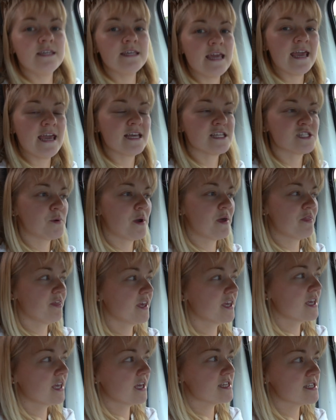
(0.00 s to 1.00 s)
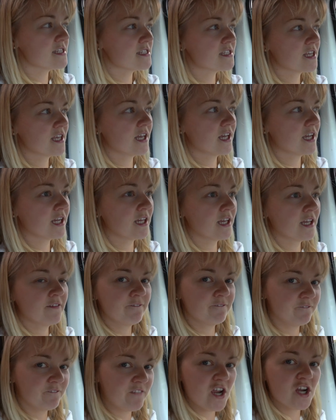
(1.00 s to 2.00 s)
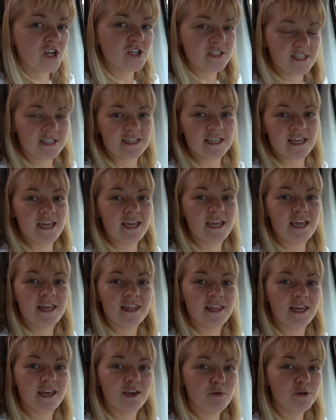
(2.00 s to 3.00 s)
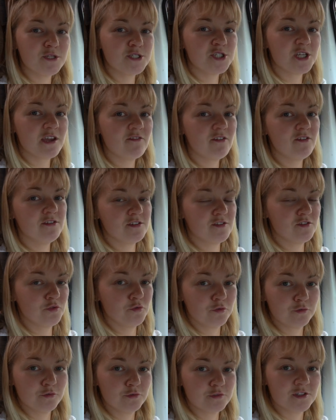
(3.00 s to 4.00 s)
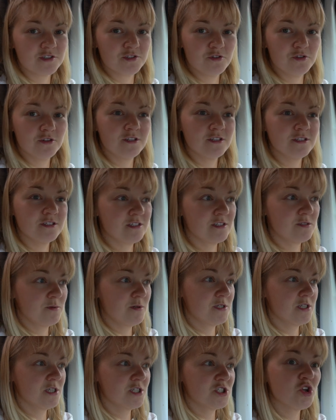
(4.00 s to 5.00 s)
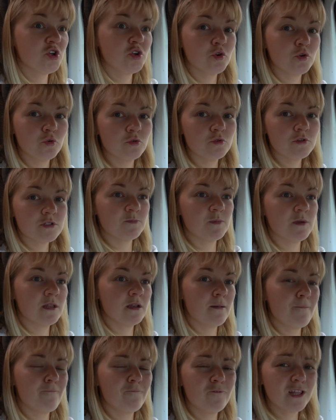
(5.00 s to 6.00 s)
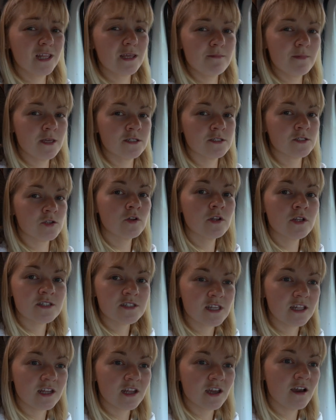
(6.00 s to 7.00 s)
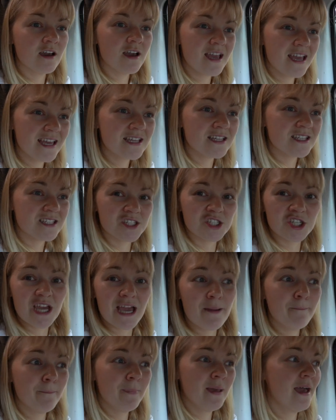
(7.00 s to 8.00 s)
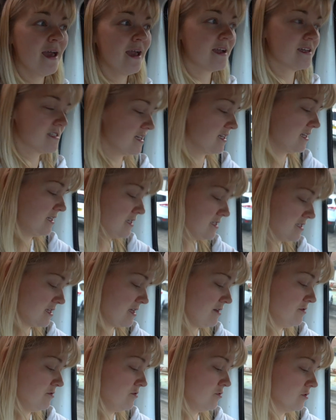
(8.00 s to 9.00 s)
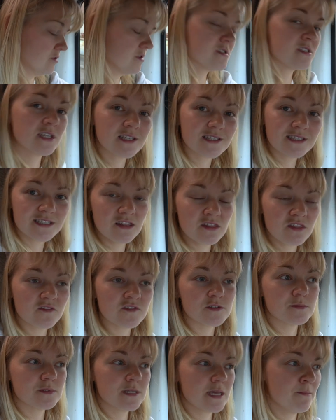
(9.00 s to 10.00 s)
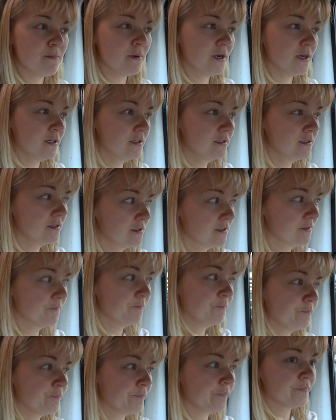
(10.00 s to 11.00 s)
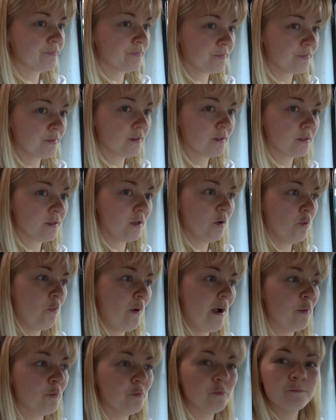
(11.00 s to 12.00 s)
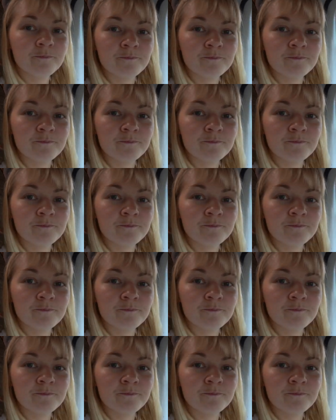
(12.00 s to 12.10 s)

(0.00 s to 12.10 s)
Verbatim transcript: Yeah, so I think it's fair to say that once you get round to the north coast of Scotland, especially John O'Groats being a really main tourist area, it is jam-packed and it is now 16th of September. Wow.